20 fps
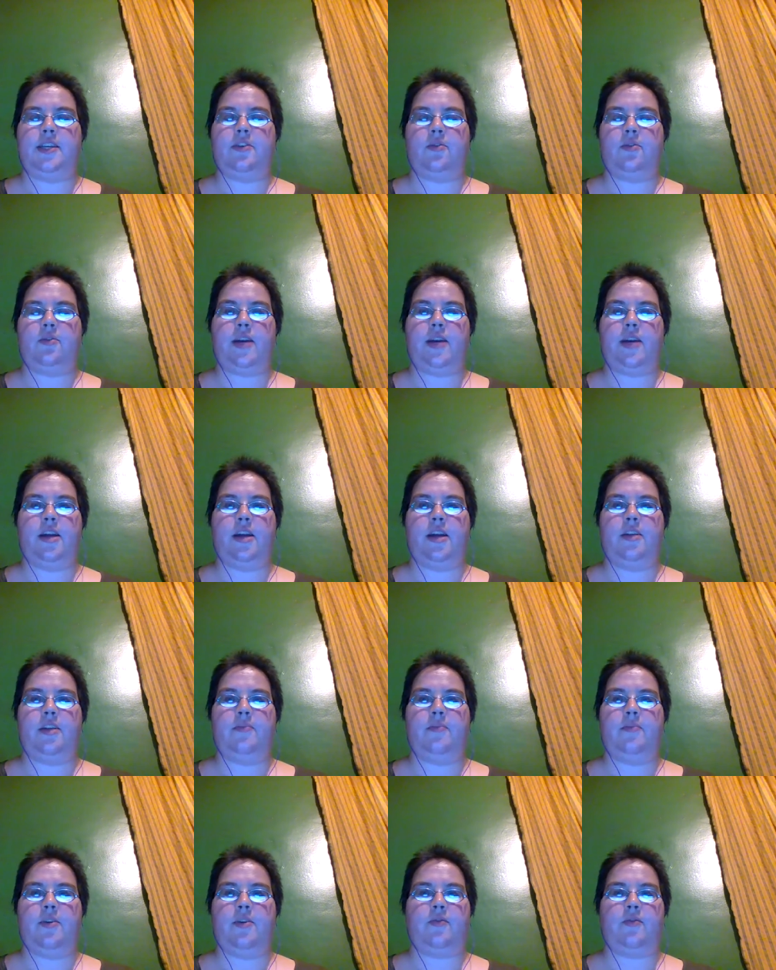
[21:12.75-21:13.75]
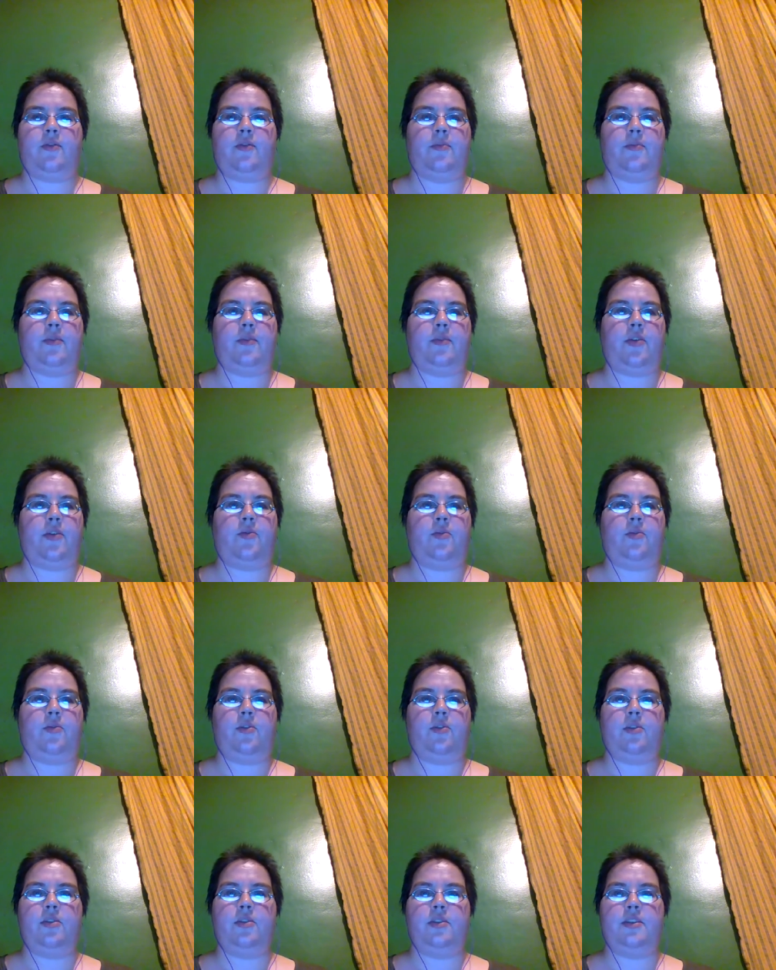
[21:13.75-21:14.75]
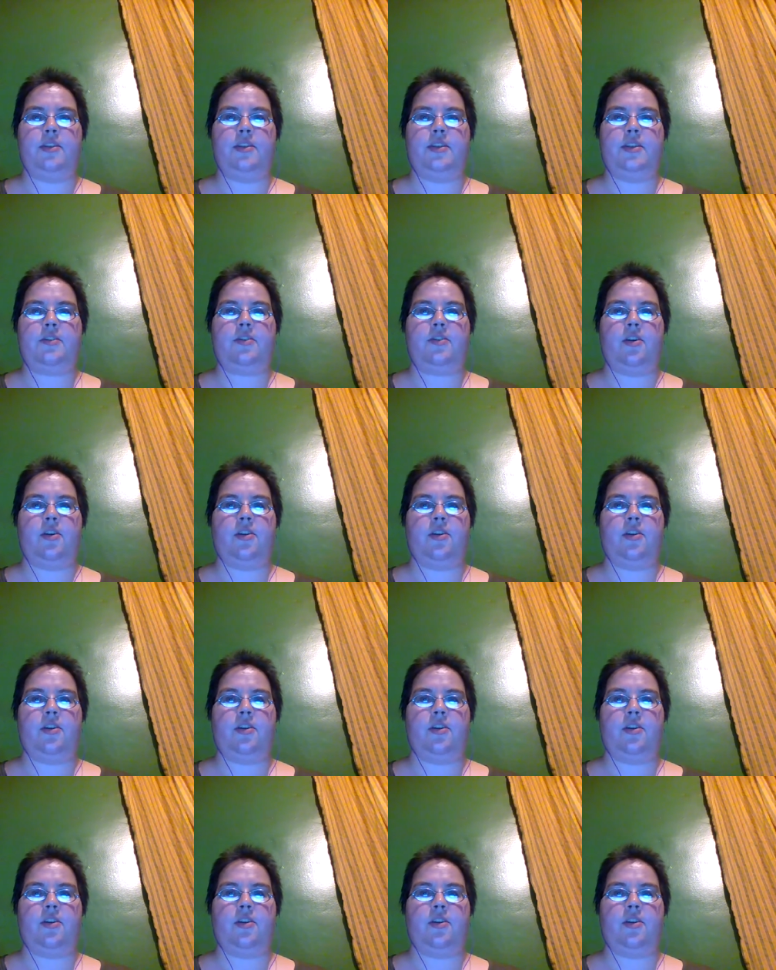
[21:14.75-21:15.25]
Horan, both from the Thorns,